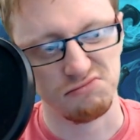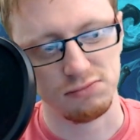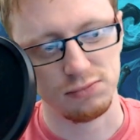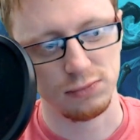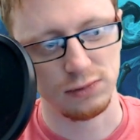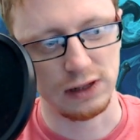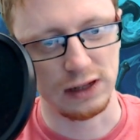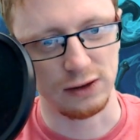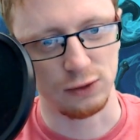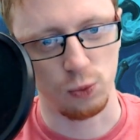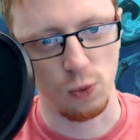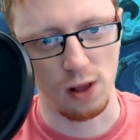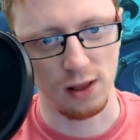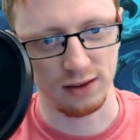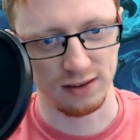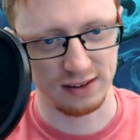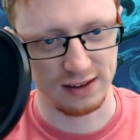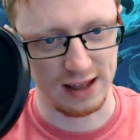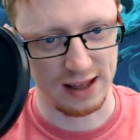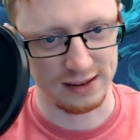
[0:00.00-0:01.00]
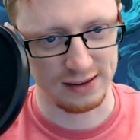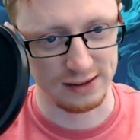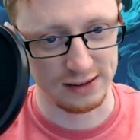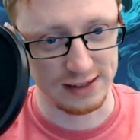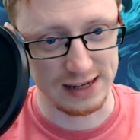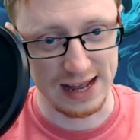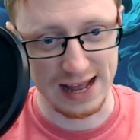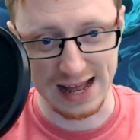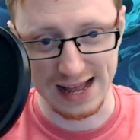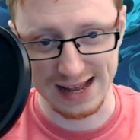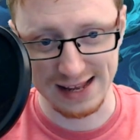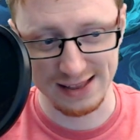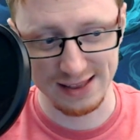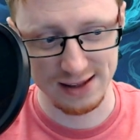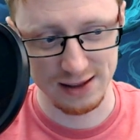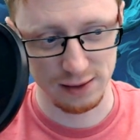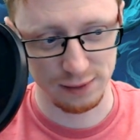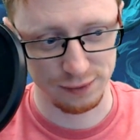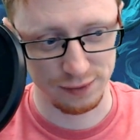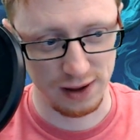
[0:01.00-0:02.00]
It's well statted, and
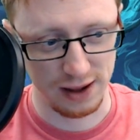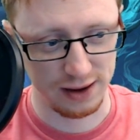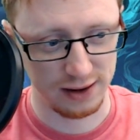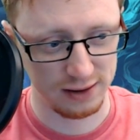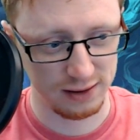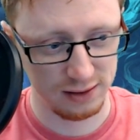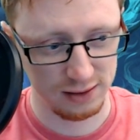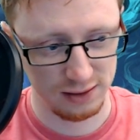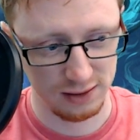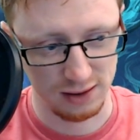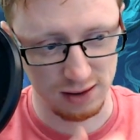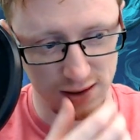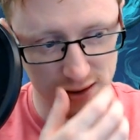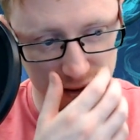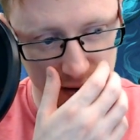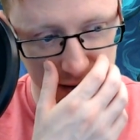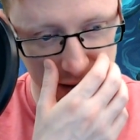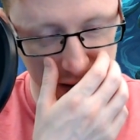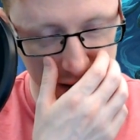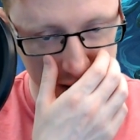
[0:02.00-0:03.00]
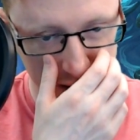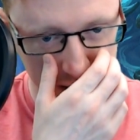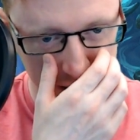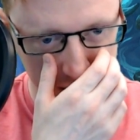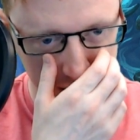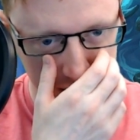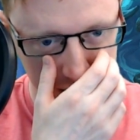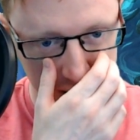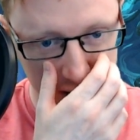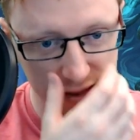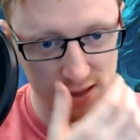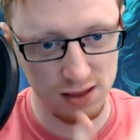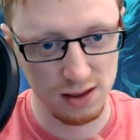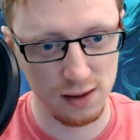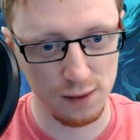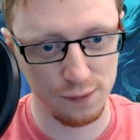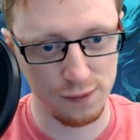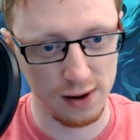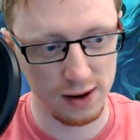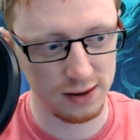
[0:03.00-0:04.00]
the effect
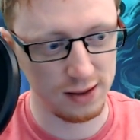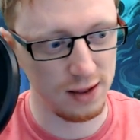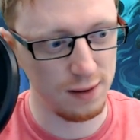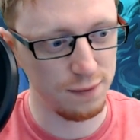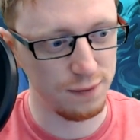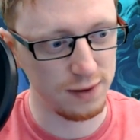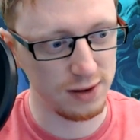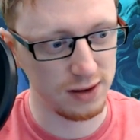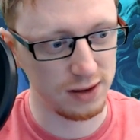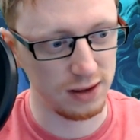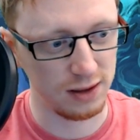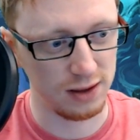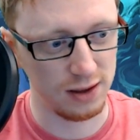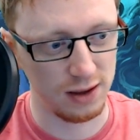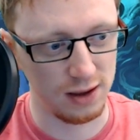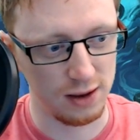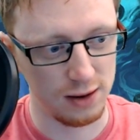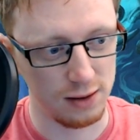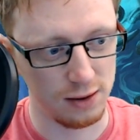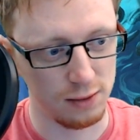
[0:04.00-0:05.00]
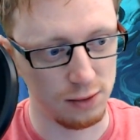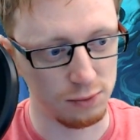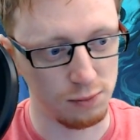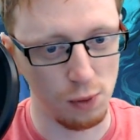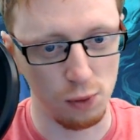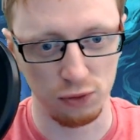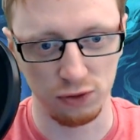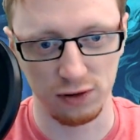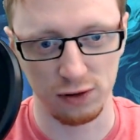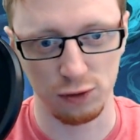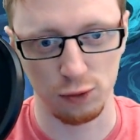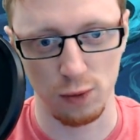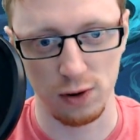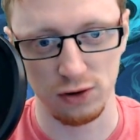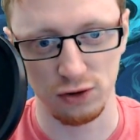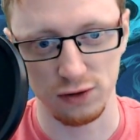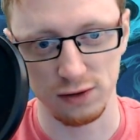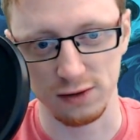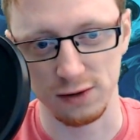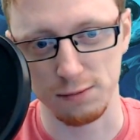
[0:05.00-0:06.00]
I think in most
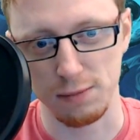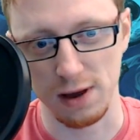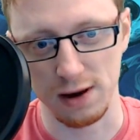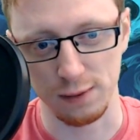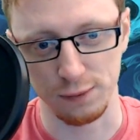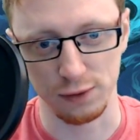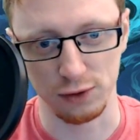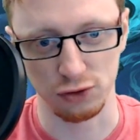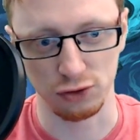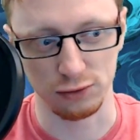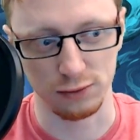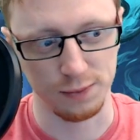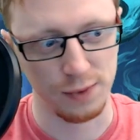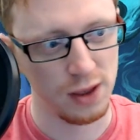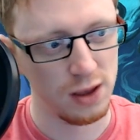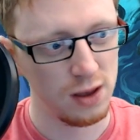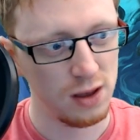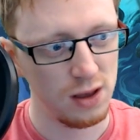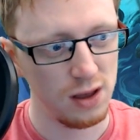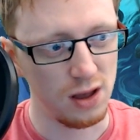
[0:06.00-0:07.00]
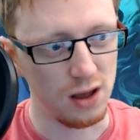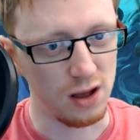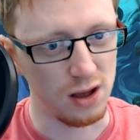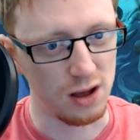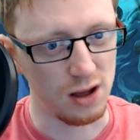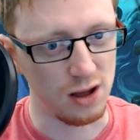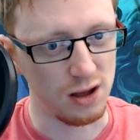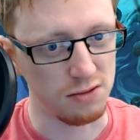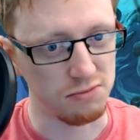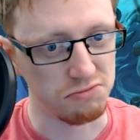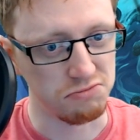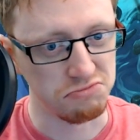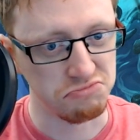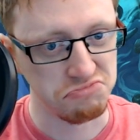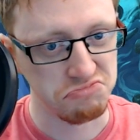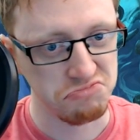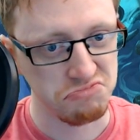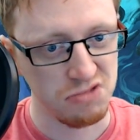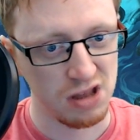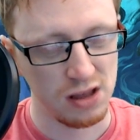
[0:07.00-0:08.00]
situations is beneficial.
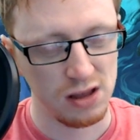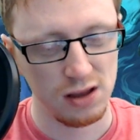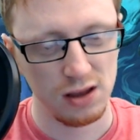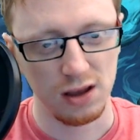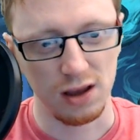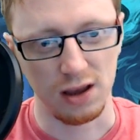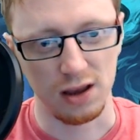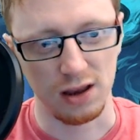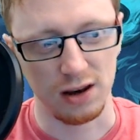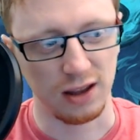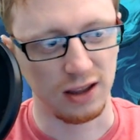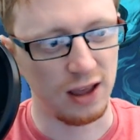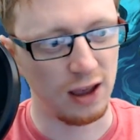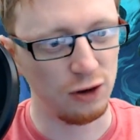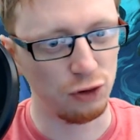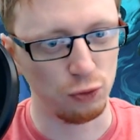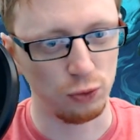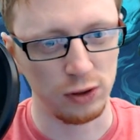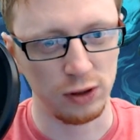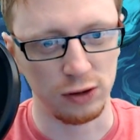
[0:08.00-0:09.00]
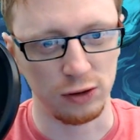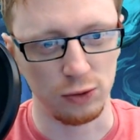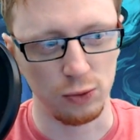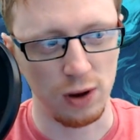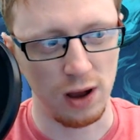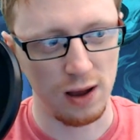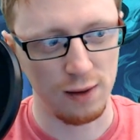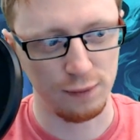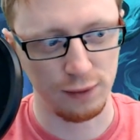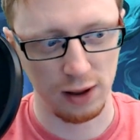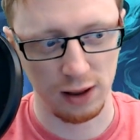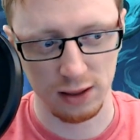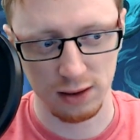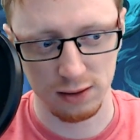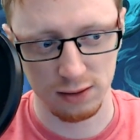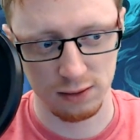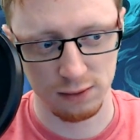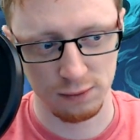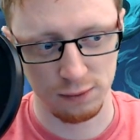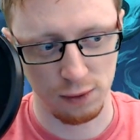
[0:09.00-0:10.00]
In a case where you do have
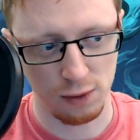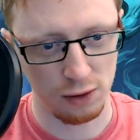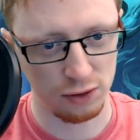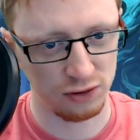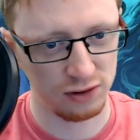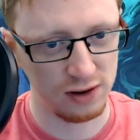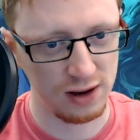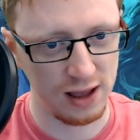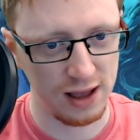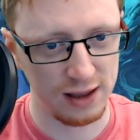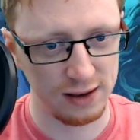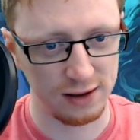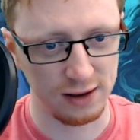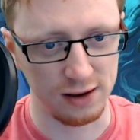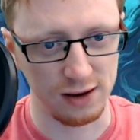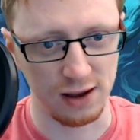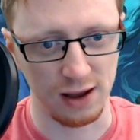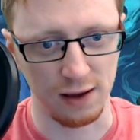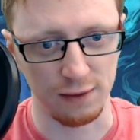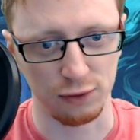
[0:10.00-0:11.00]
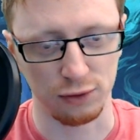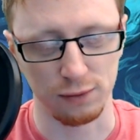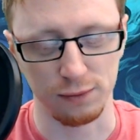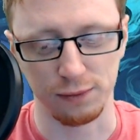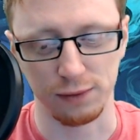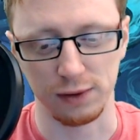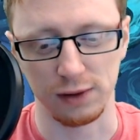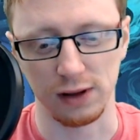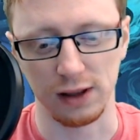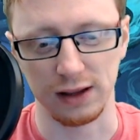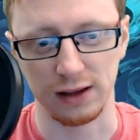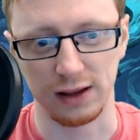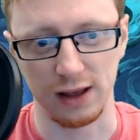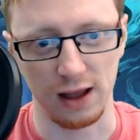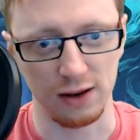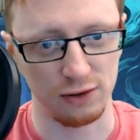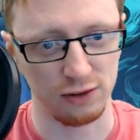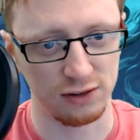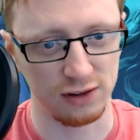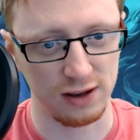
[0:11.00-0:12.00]
Lillian Voss in hand and you have something like
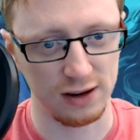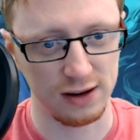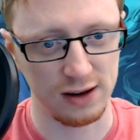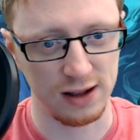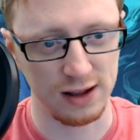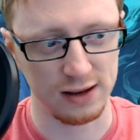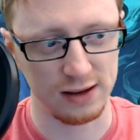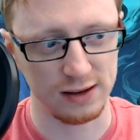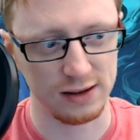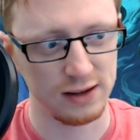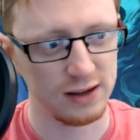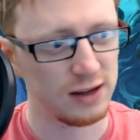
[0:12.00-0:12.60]
Gadgetzan in hand,